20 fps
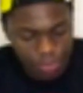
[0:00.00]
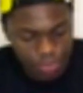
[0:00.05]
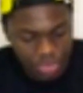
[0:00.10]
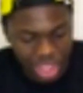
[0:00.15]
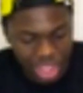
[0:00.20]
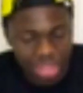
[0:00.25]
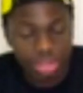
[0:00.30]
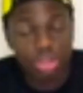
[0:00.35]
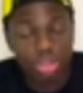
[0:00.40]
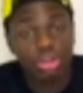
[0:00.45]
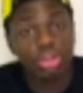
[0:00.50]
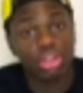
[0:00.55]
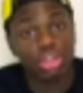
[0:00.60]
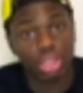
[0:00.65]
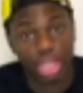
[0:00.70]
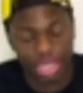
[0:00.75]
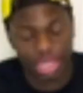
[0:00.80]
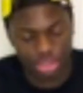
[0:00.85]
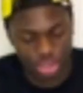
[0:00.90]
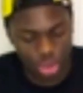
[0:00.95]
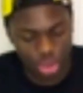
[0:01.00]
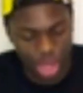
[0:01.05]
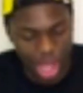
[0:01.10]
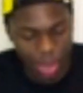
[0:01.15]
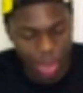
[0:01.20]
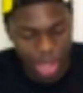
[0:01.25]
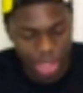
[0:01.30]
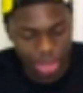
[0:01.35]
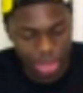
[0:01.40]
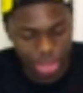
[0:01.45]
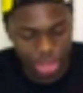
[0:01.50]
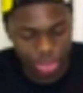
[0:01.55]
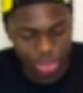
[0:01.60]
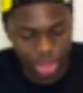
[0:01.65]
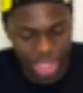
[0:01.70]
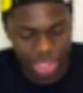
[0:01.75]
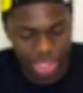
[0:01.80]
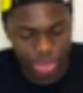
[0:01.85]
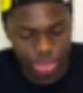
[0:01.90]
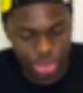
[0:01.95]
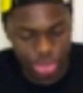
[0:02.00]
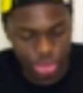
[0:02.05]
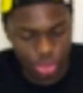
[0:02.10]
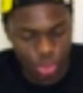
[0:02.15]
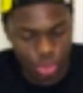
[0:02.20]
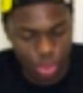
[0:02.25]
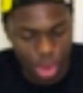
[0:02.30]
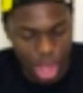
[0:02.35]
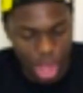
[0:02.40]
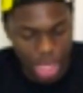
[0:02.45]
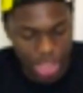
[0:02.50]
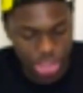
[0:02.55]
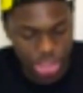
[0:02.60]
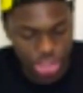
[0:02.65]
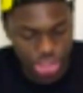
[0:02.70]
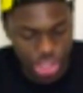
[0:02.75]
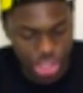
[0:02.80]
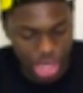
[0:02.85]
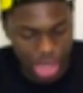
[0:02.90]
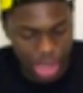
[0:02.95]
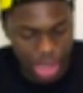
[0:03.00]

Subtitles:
I learned, okay, so how I learned, I used to watch,